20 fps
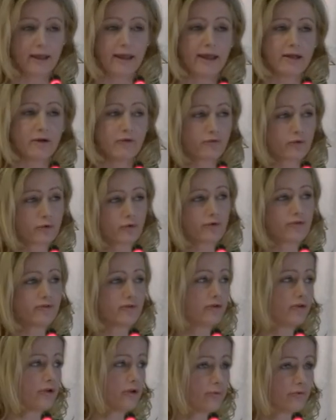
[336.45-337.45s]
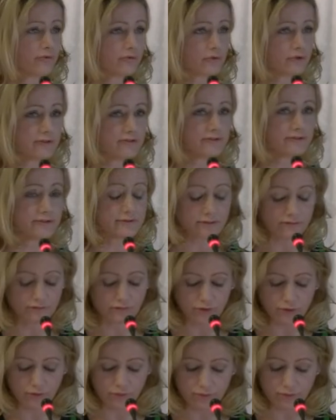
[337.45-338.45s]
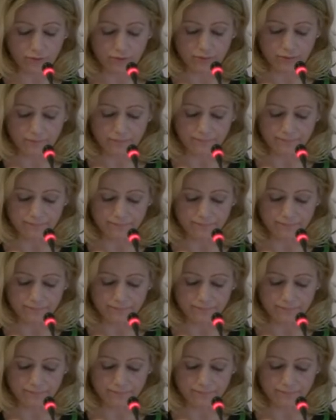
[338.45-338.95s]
and of course, new sources of growth.